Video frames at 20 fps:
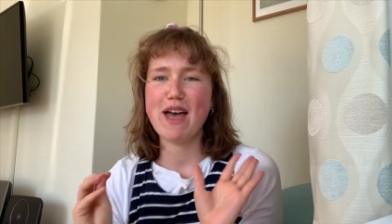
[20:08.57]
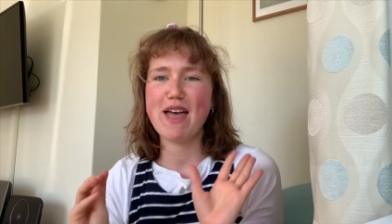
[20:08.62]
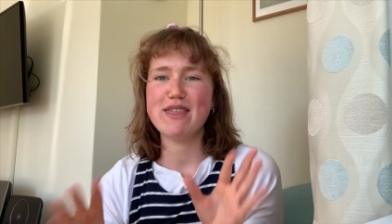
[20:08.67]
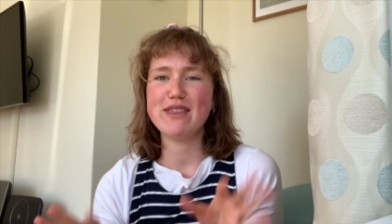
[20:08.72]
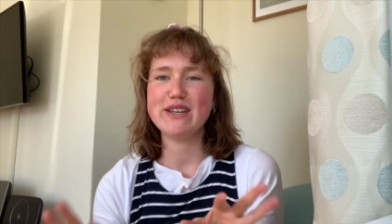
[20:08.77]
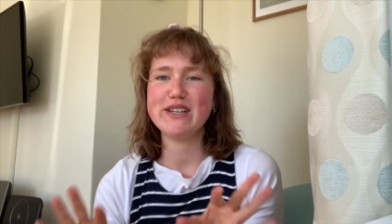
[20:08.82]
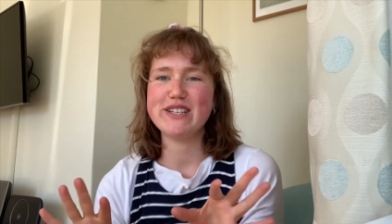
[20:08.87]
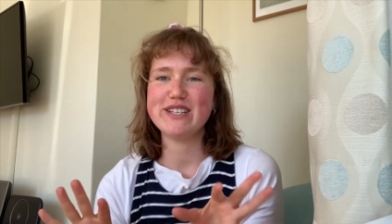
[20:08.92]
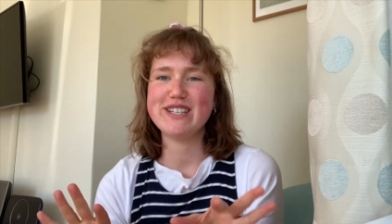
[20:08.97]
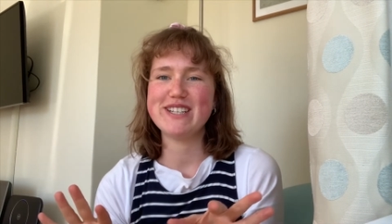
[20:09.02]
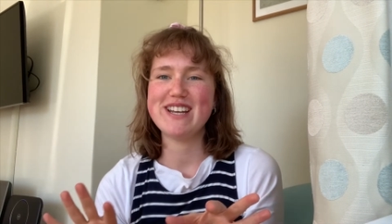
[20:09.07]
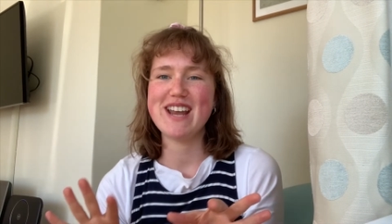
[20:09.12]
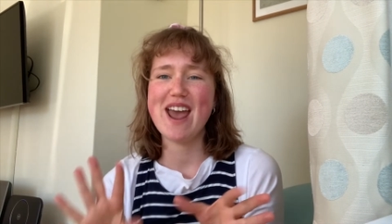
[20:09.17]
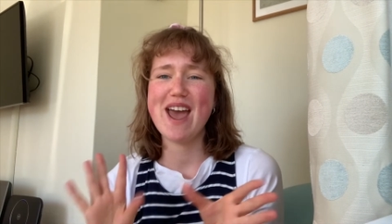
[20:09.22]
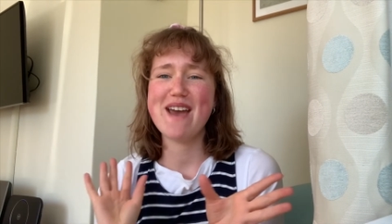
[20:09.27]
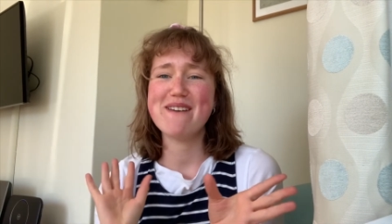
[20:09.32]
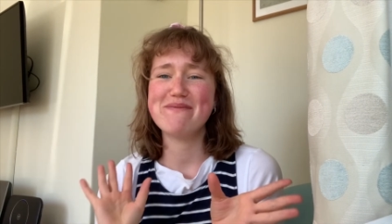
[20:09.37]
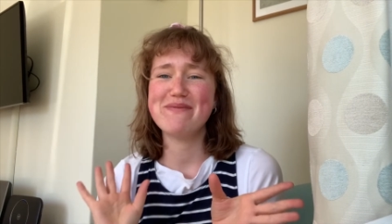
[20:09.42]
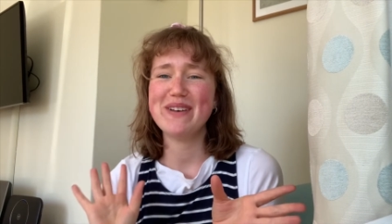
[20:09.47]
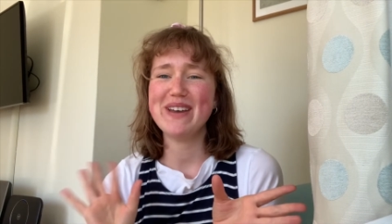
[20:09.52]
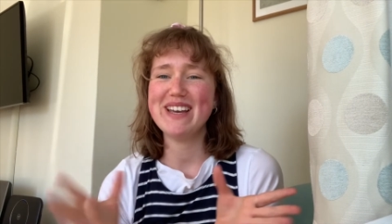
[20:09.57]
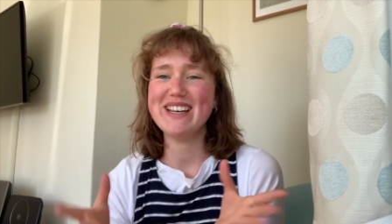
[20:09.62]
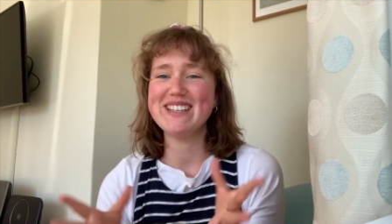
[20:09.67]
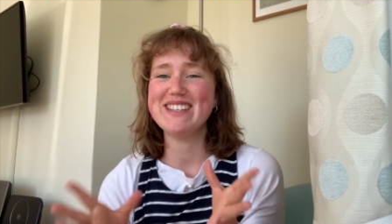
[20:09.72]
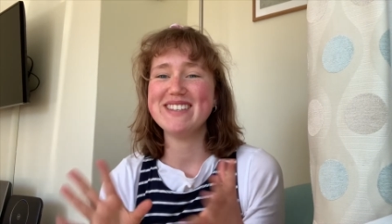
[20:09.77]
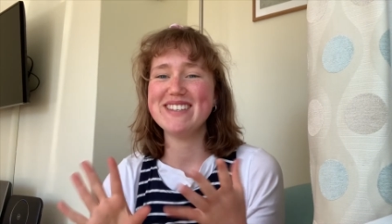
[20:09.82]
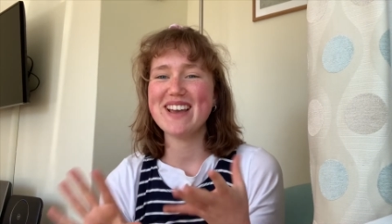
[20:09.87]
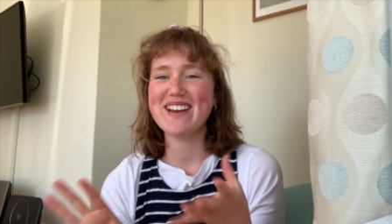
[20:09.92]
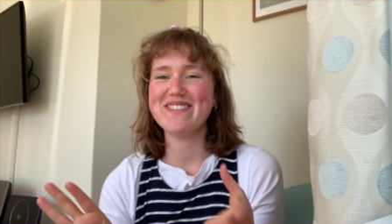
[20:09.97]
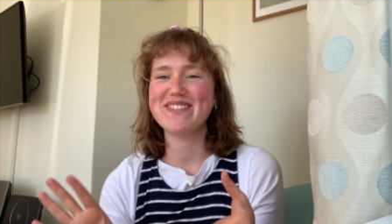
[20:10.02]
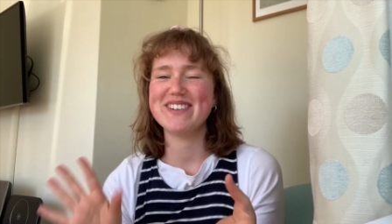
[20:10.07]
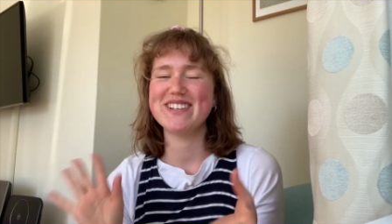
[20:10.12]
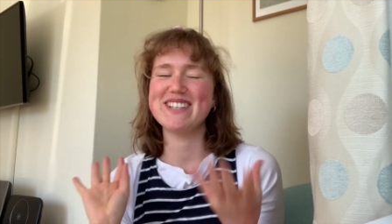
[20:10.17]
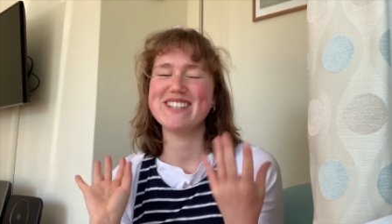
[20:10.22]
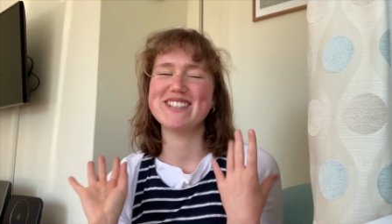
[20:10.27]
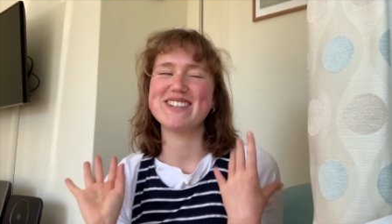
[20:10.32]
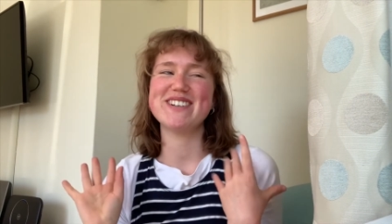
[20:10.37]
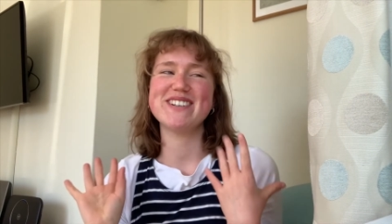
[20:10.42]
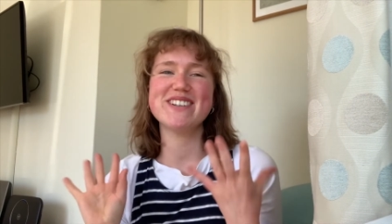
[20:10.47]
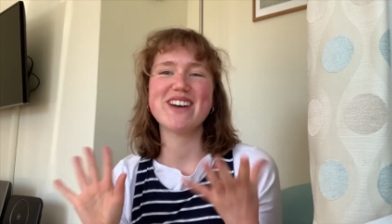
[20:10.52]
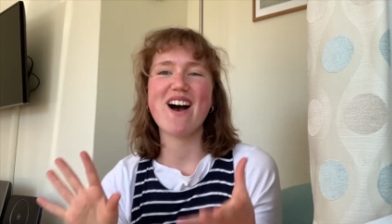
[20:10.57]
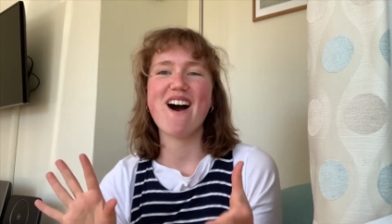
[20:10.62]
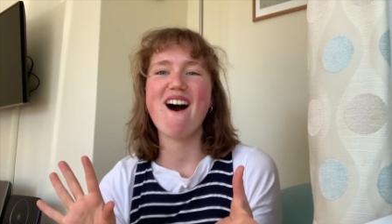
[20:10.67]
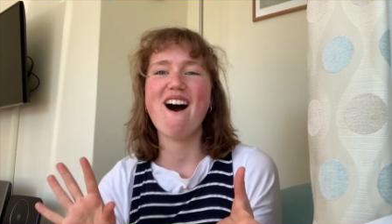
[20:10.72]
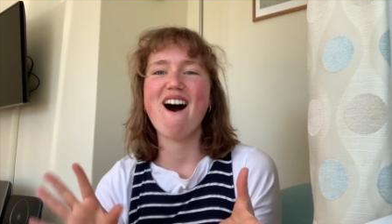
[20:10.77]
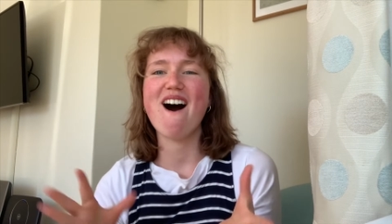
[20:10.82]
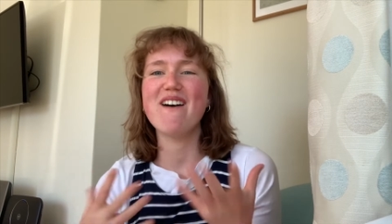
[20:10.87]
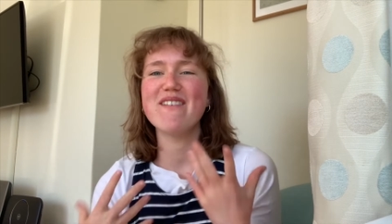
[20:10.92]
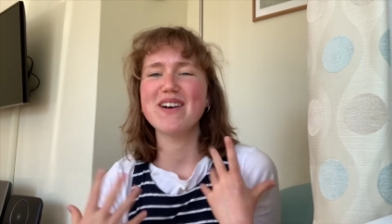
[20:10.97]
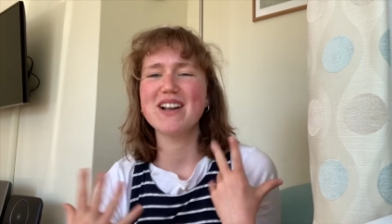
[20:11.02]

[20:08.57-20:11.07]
And this ship is so funny. It's called Art.